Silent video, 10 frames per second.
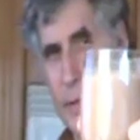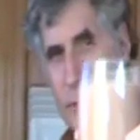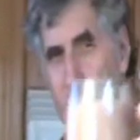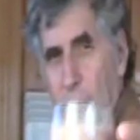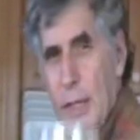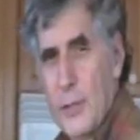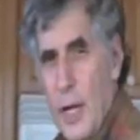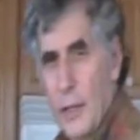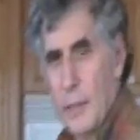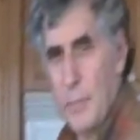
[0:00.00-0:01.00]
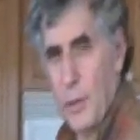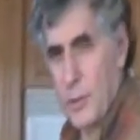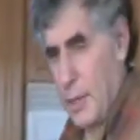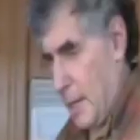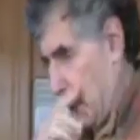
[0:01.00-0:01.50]
Looks like a chocolate
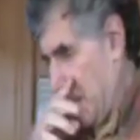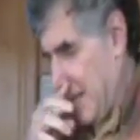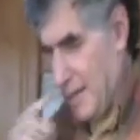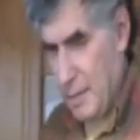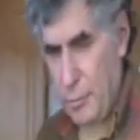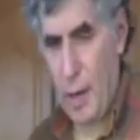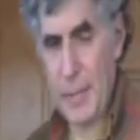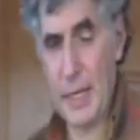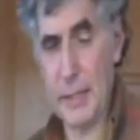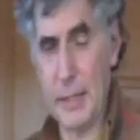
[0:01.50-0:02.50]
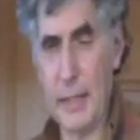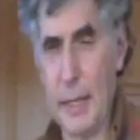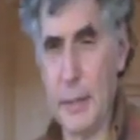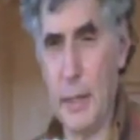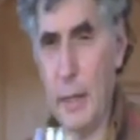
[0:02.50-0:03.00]
milkshake. Probably doesn't
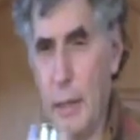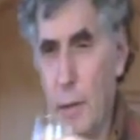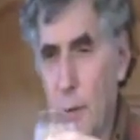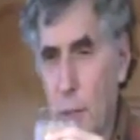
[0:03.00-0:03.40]
taste like it.